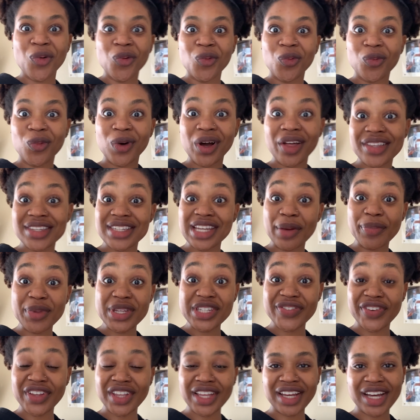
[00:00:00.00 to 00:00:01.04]
While the tub is
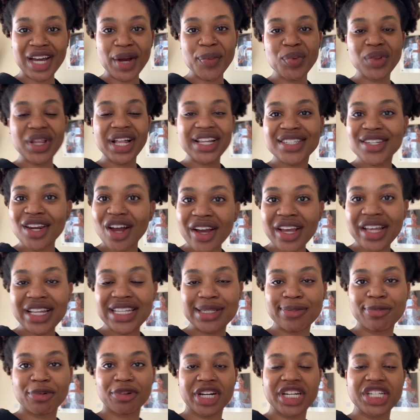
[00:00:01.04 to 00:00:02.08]
filling up, let's talk
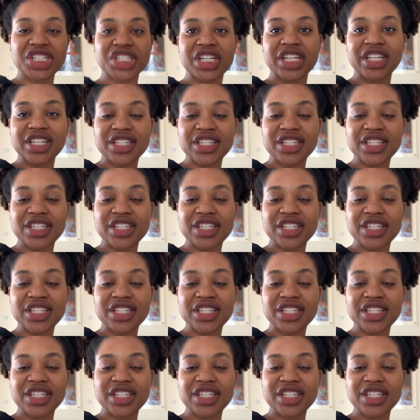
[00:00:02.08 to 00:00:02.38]
inspiration.